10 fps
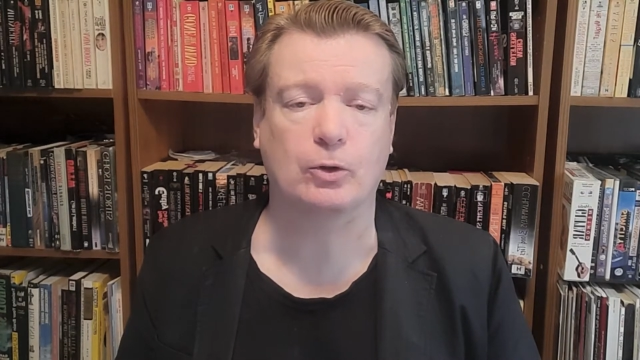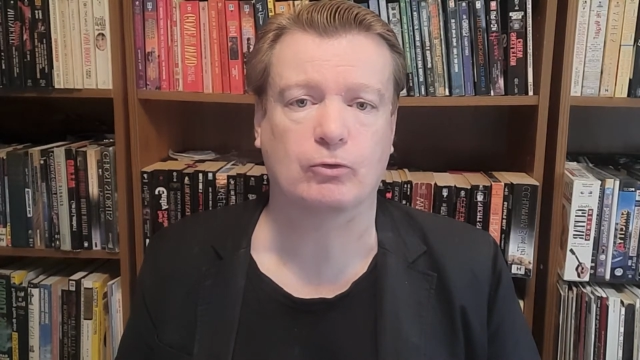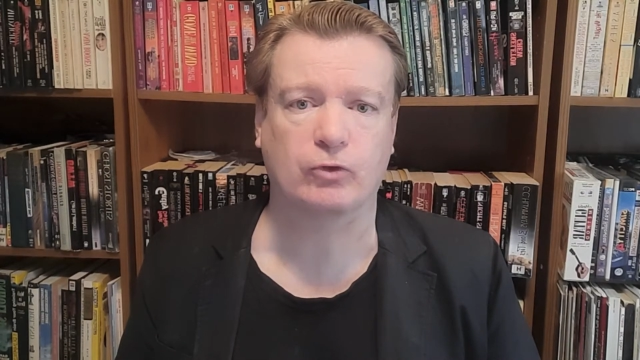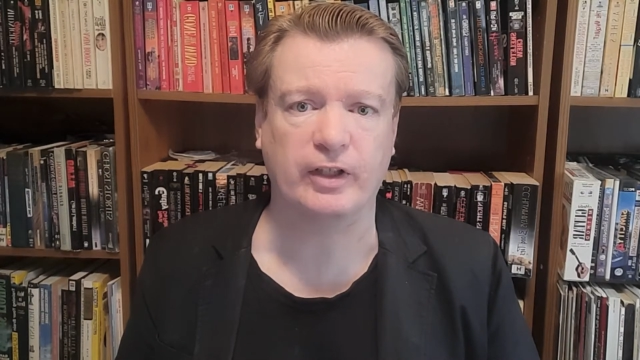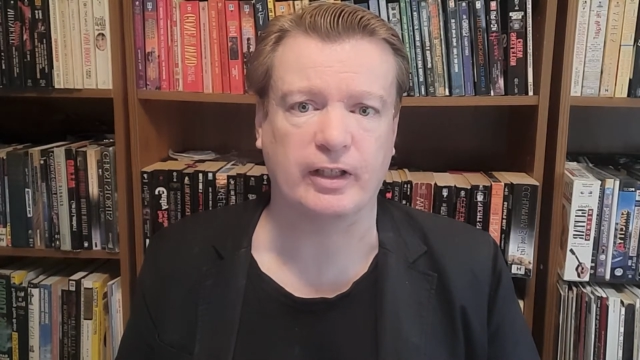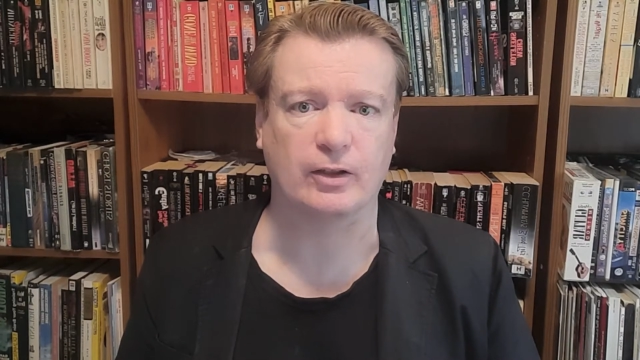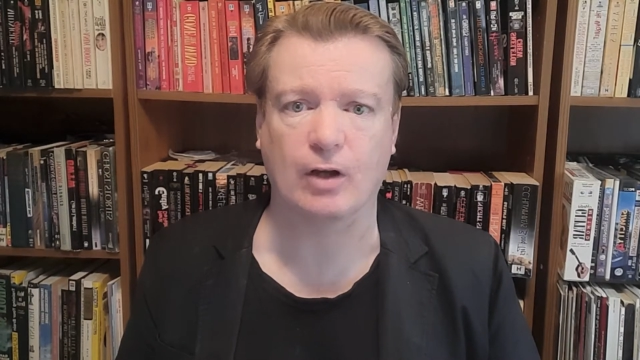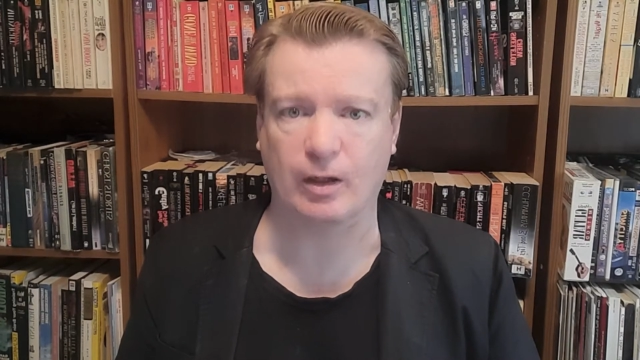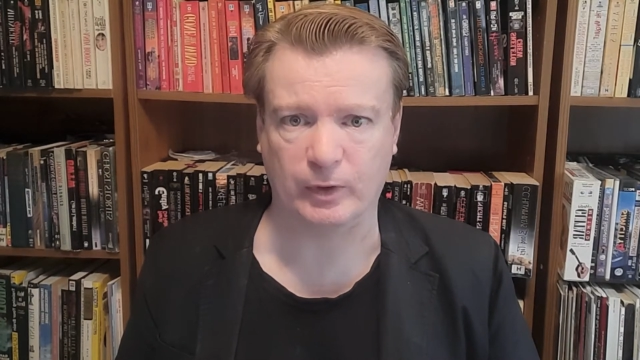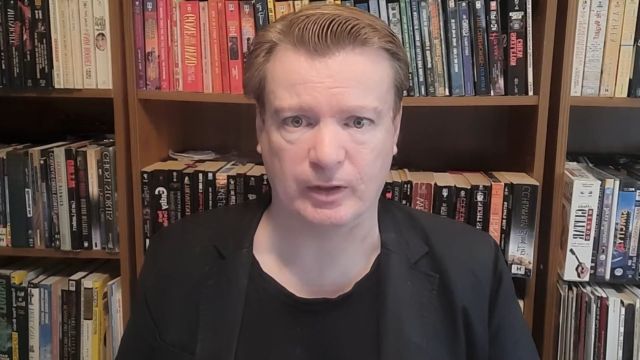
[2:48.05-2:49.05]
reading
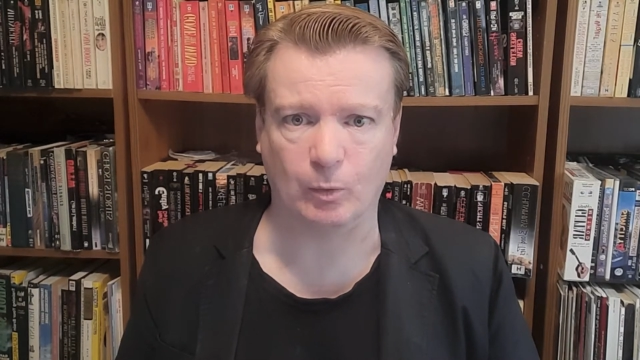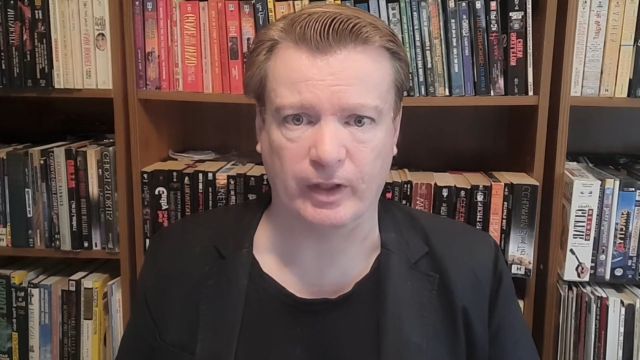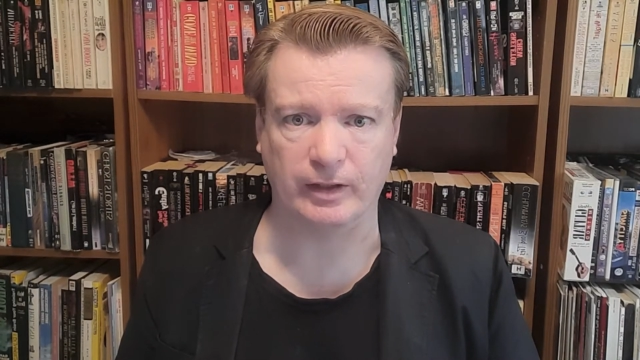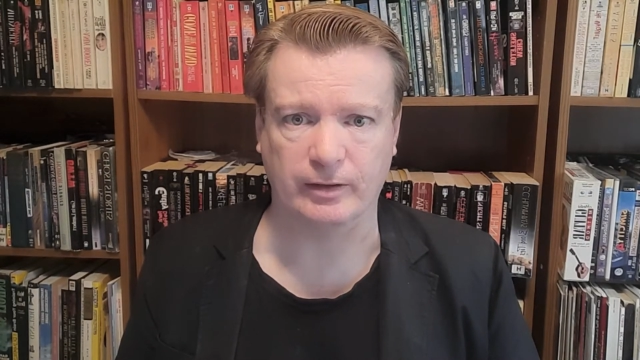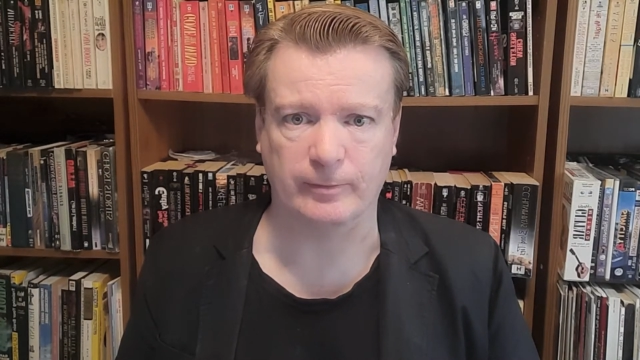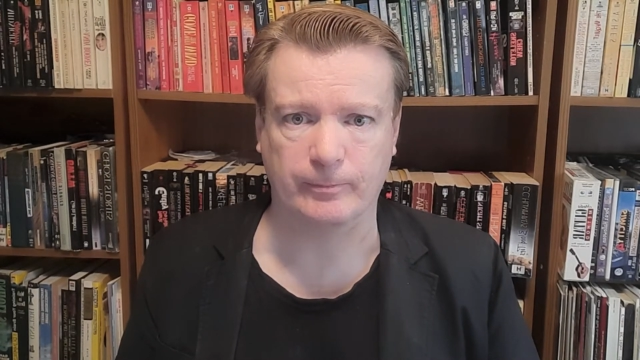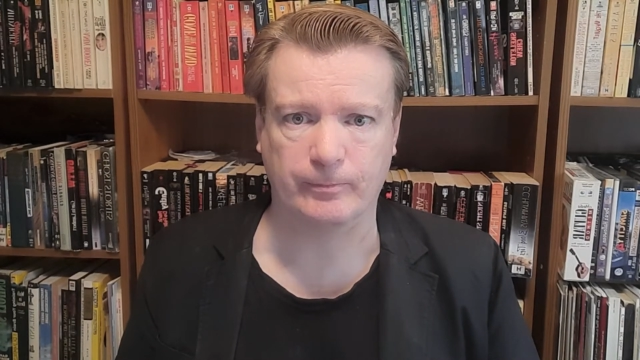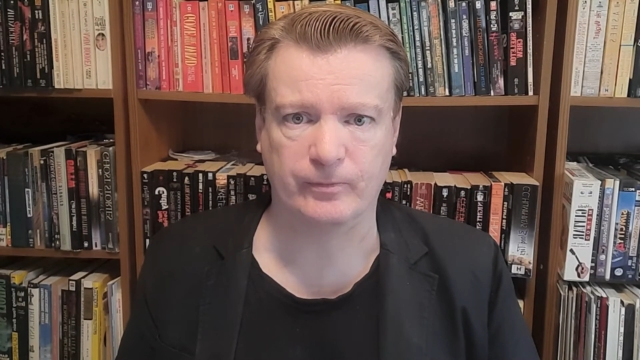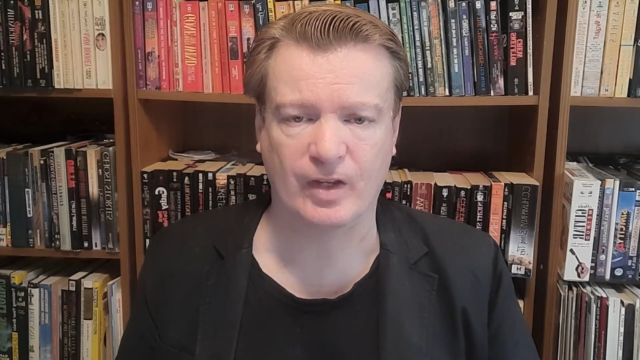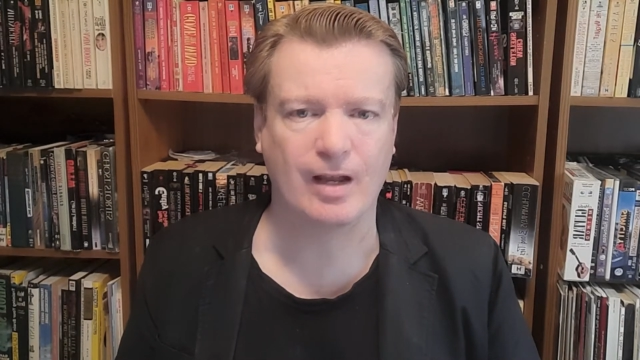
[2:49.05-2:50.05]
Gone with the Wind.
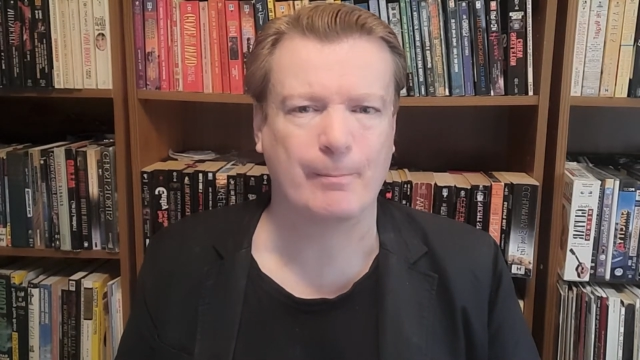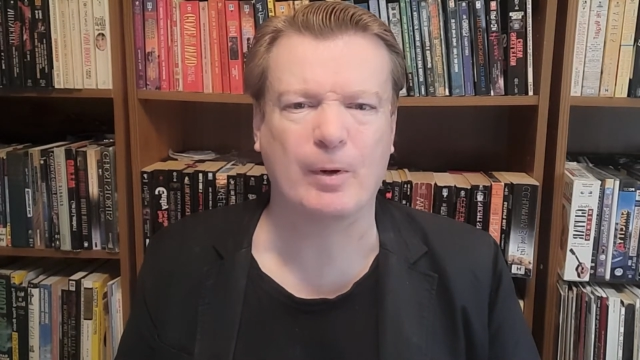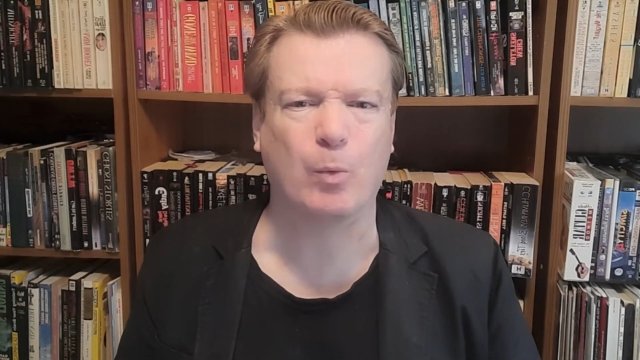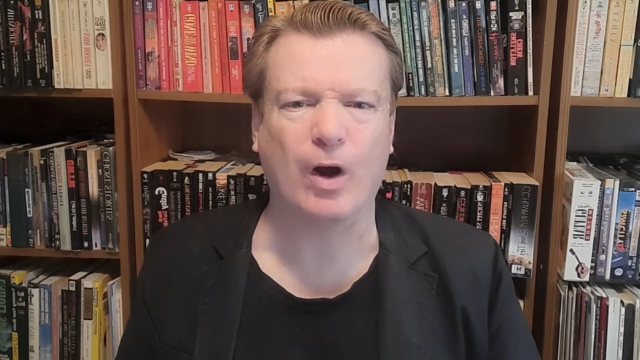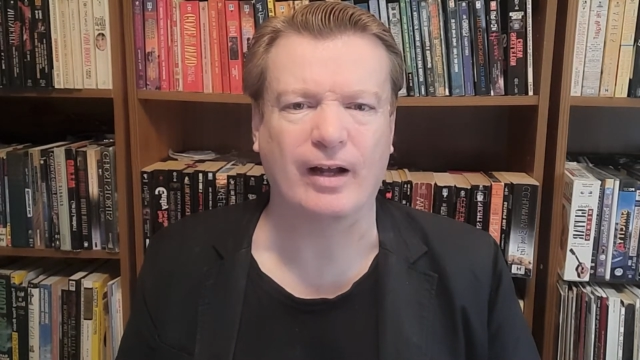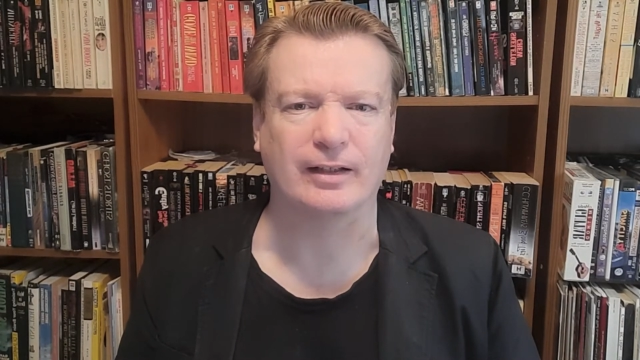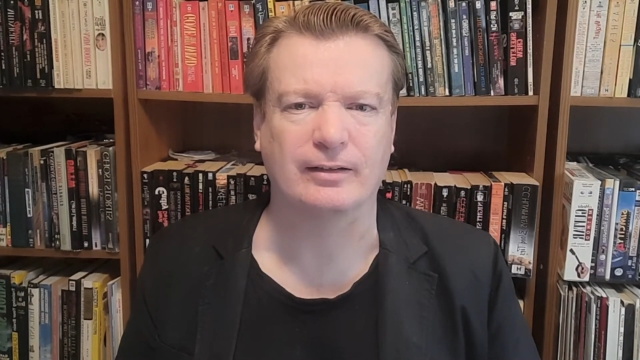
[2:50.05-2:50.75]
But why?